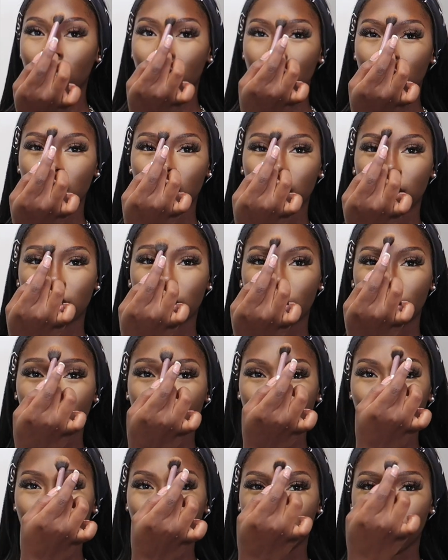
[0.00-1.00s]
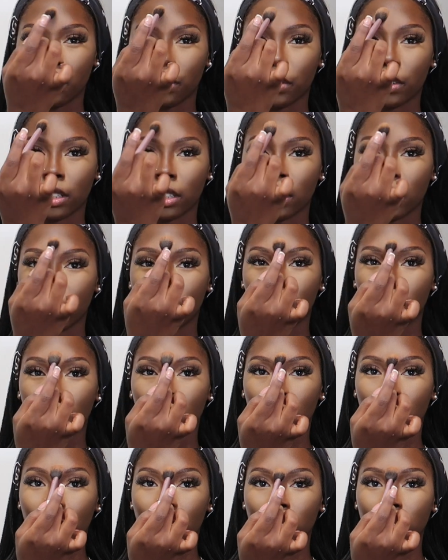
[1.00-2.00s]
And just going over any
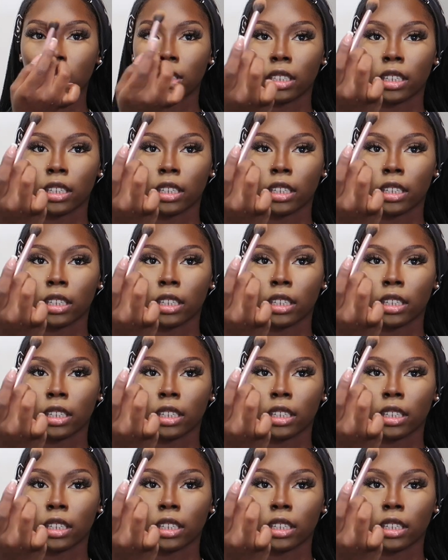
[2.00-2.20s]
of those